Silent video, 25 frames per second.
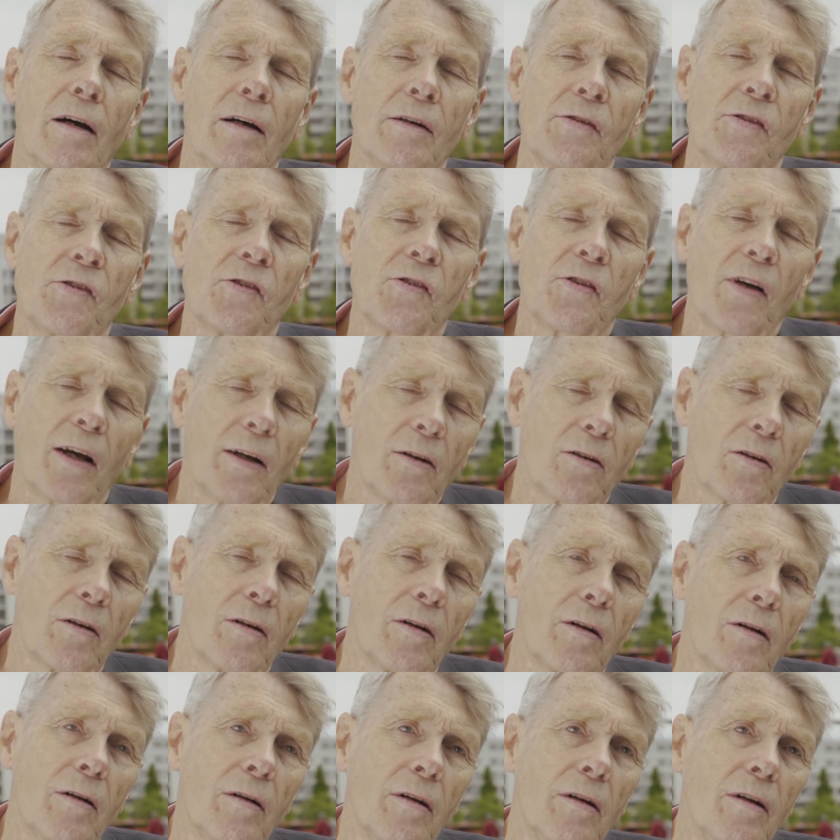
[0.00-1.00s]

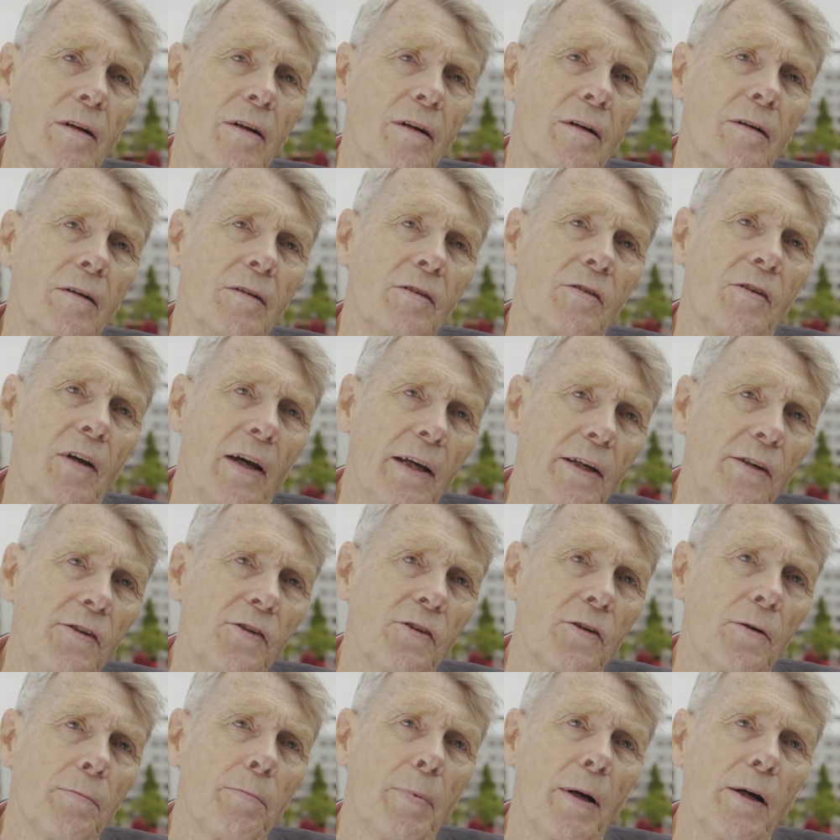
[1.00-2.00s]
subtle
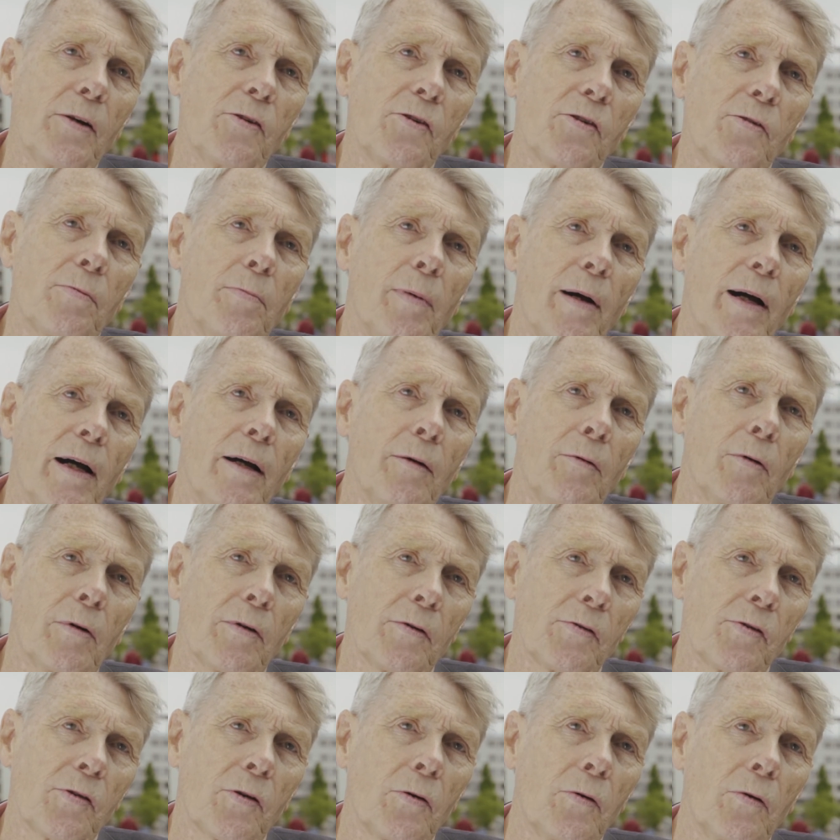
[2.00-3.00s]
danger posed by
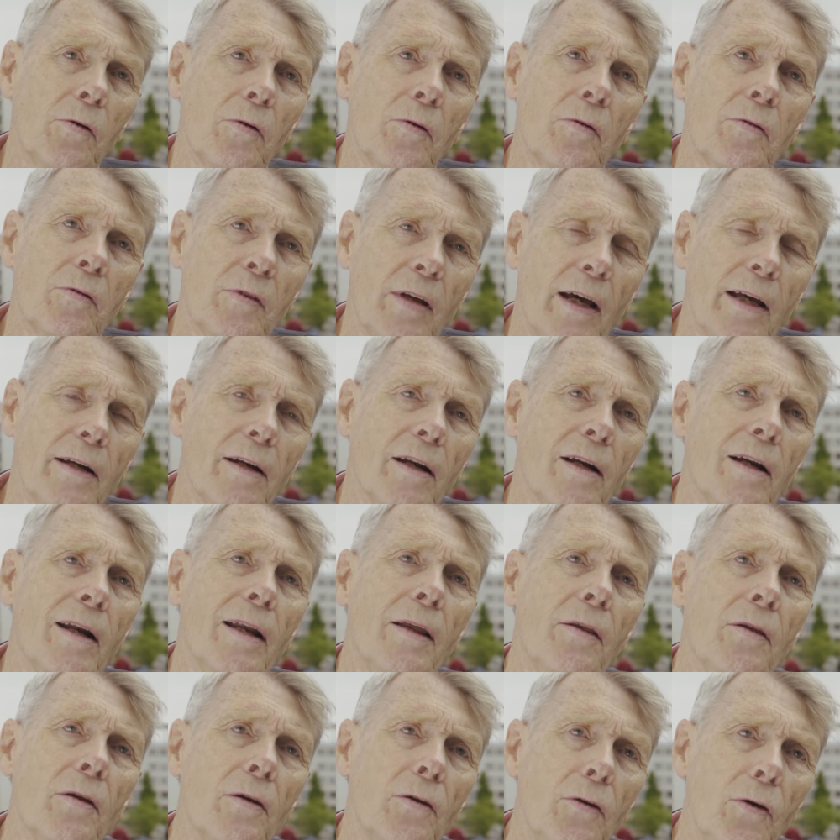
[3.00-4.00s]
what's called
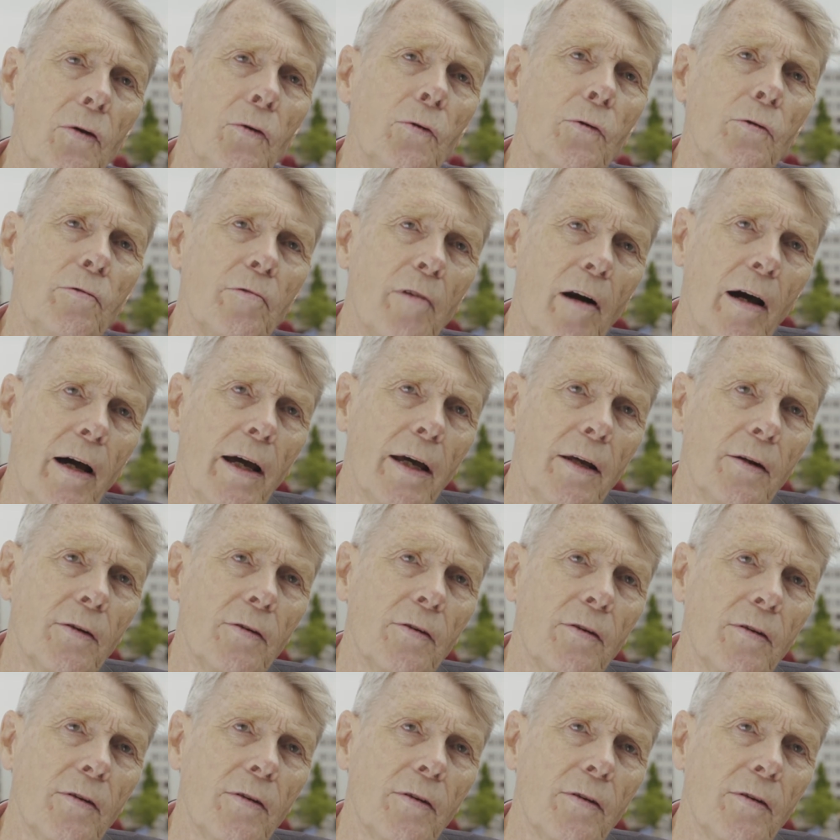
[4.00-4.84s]
technically the new right.